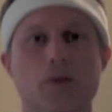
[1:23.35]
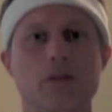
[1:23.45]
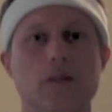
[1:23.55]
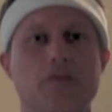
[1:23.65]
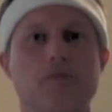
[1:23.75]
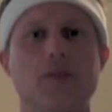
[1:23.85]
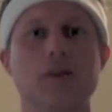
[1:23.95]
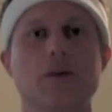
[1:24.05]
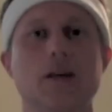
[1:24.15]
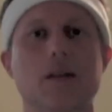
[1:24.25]
really
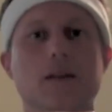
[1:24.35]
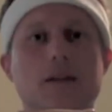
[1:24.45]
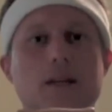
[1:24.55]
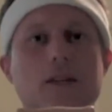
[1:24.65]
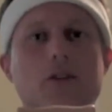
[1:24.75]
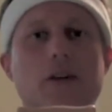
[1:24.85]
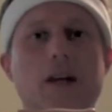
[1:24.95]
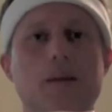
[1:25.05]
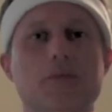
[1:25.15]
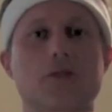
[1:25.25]
feel it in your
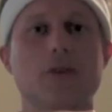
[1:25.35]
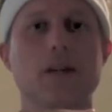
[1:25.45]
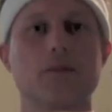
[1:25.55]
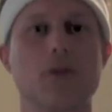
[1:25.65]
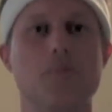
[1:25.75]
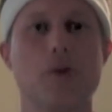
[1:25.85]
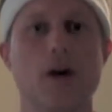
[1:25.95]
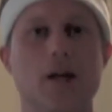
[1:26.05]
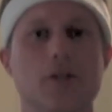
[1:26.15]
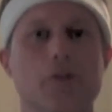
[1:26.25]
hamstrings right
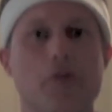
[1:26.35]
behind your